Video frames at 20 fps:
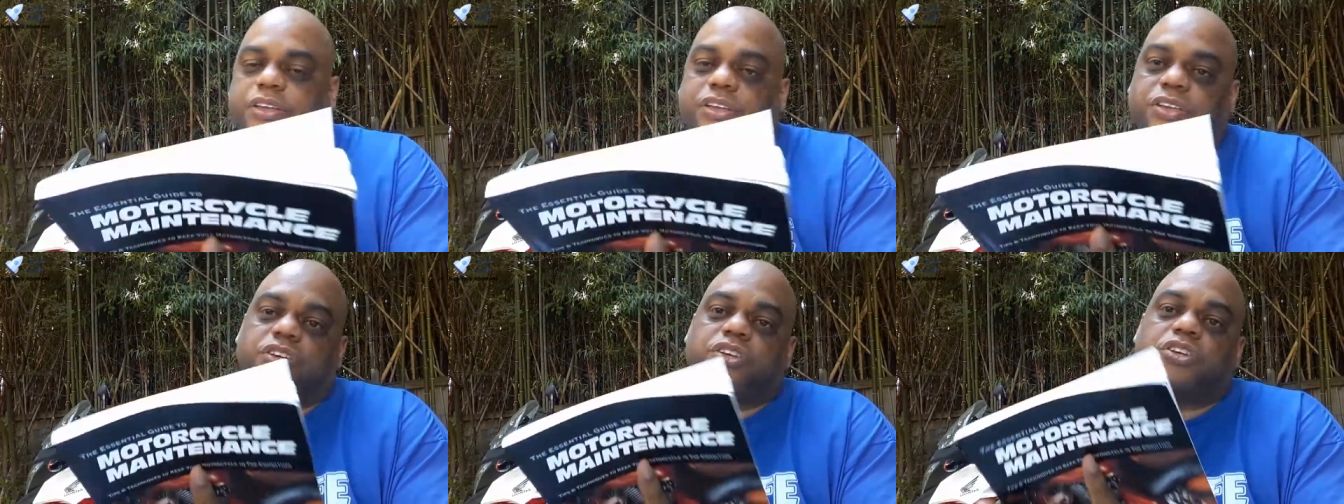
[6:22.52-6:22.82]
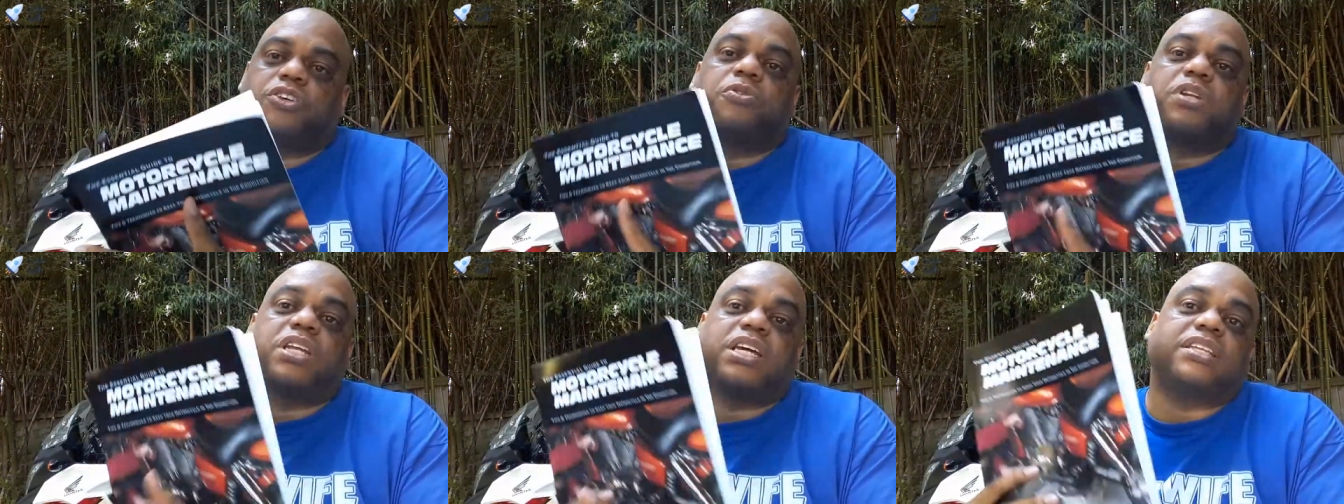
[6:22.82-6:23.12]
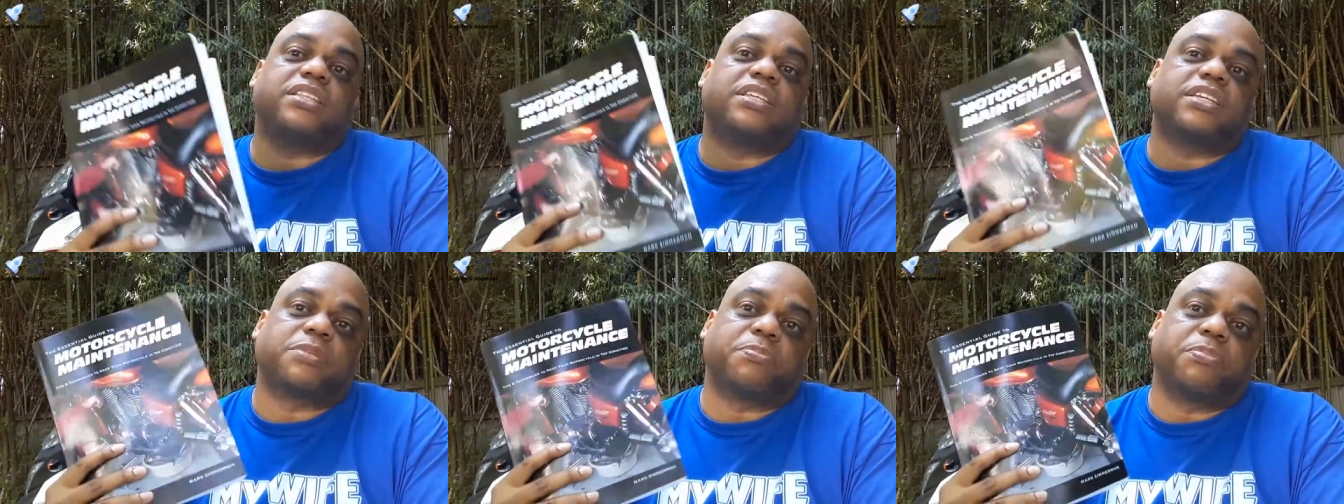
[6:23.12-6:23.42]
You
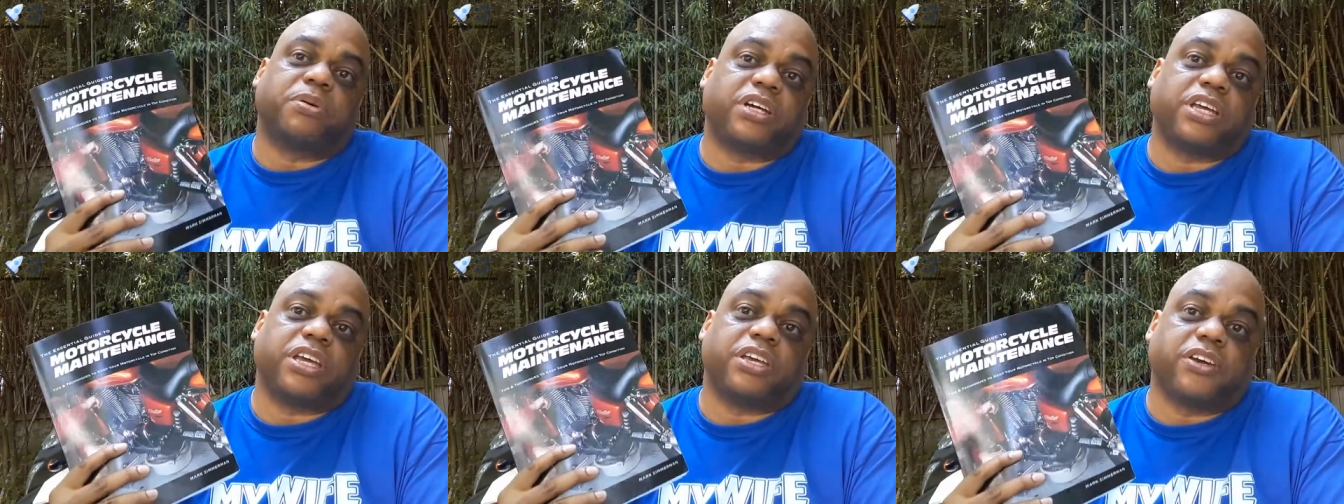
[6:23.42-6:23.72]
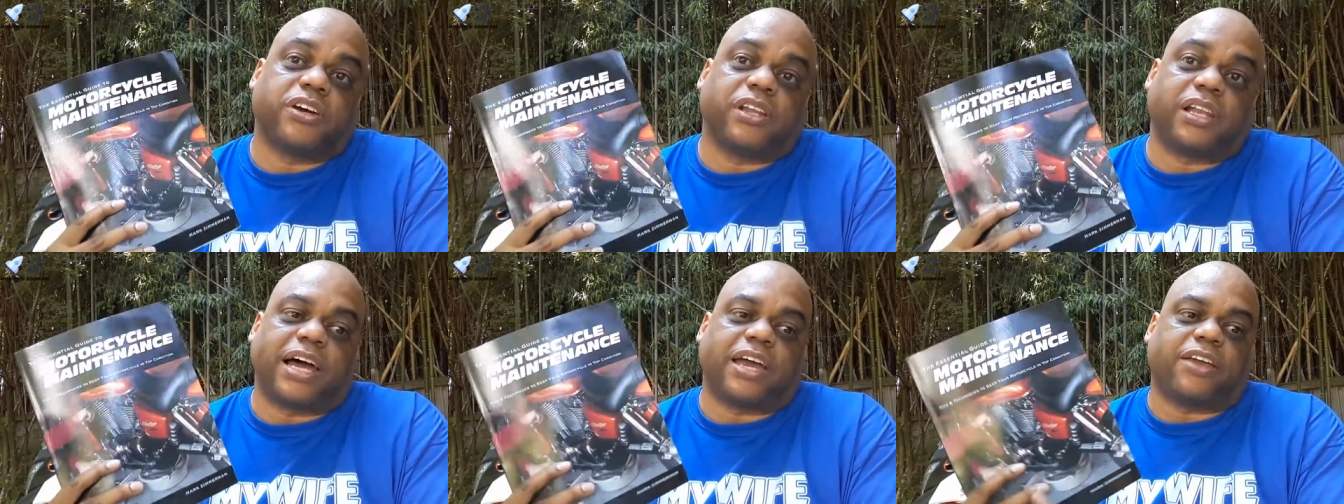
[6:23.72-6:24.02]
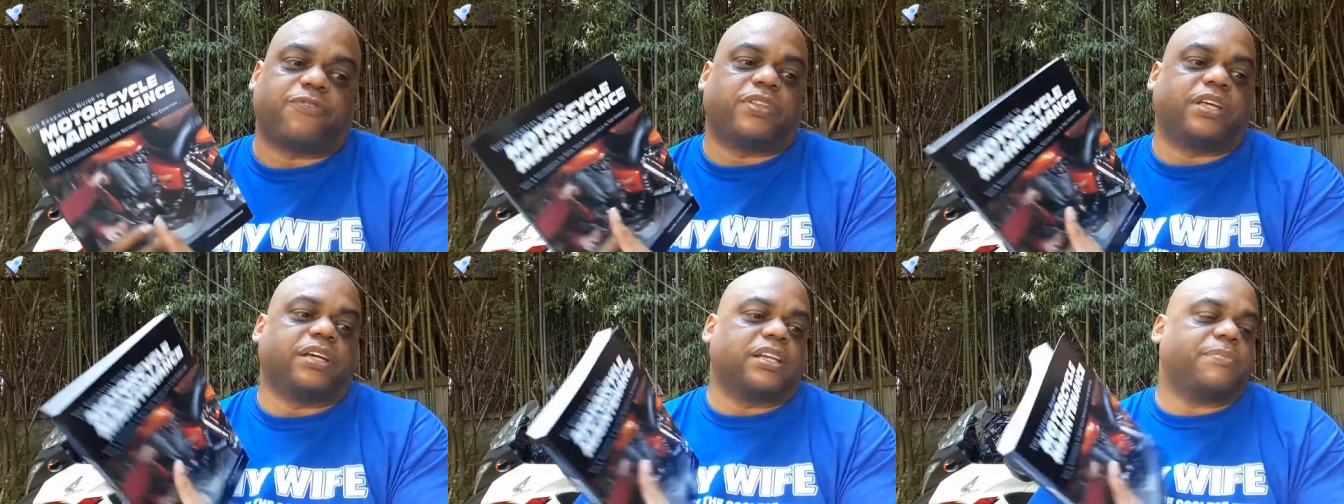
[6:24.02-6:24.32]
need this book in your
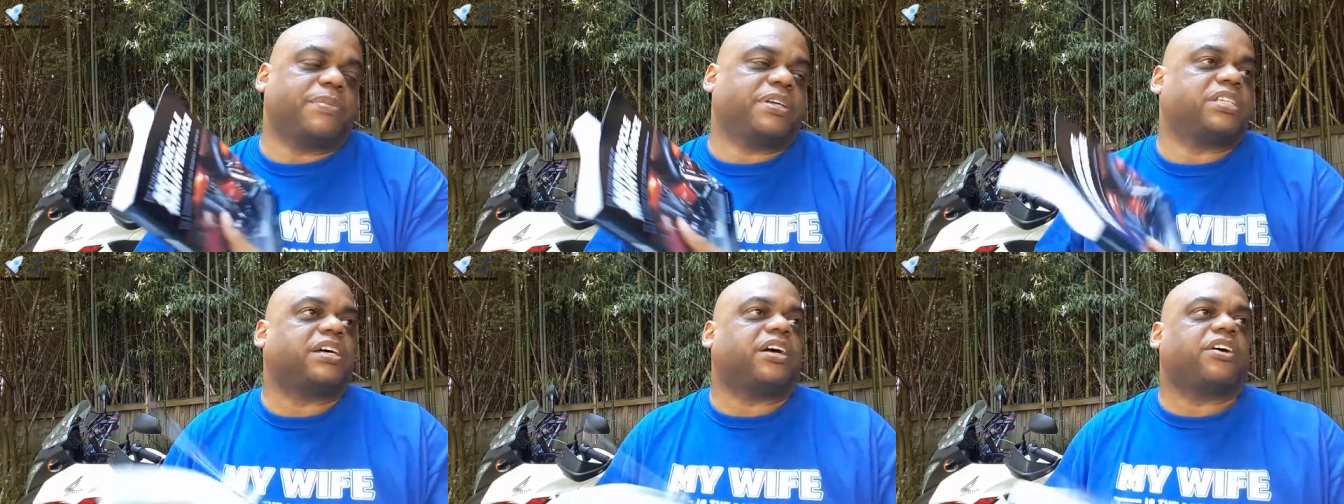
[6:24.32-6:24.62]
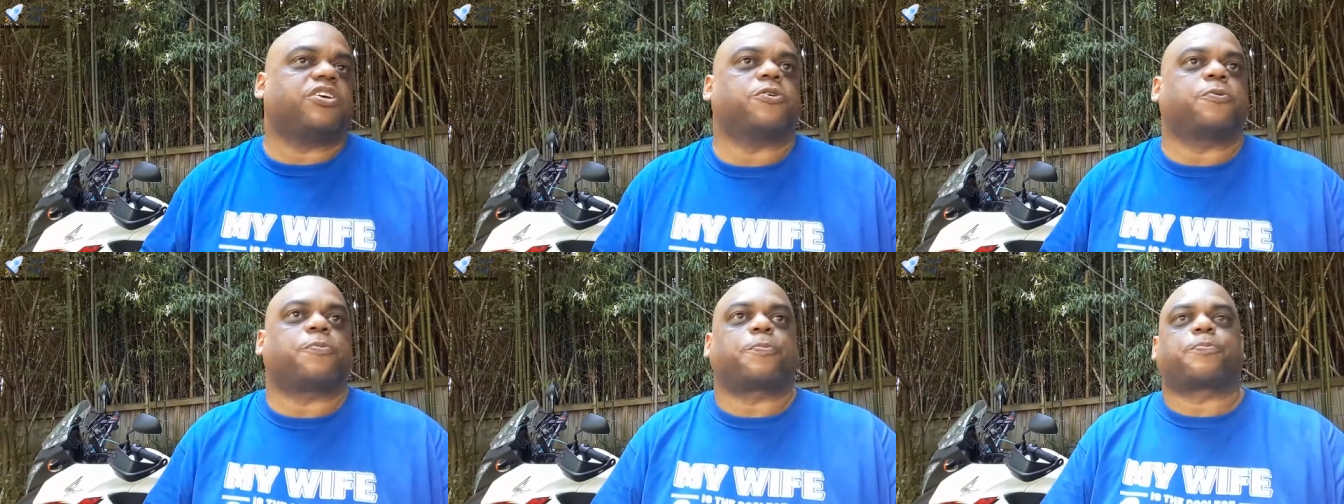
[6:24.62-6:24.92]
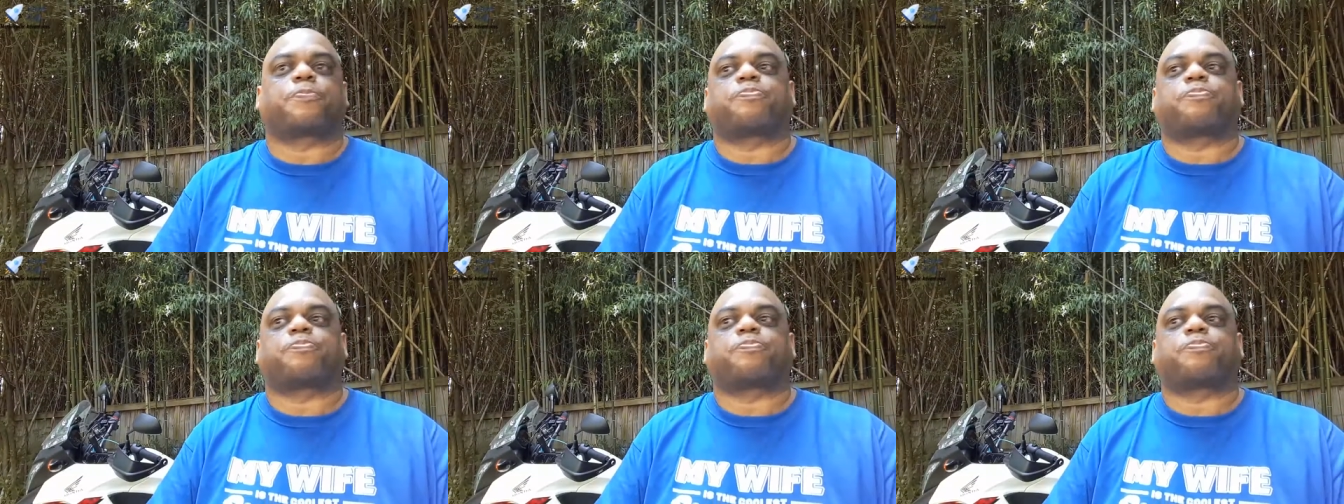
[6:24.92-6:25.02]
life. Now, let me tell you,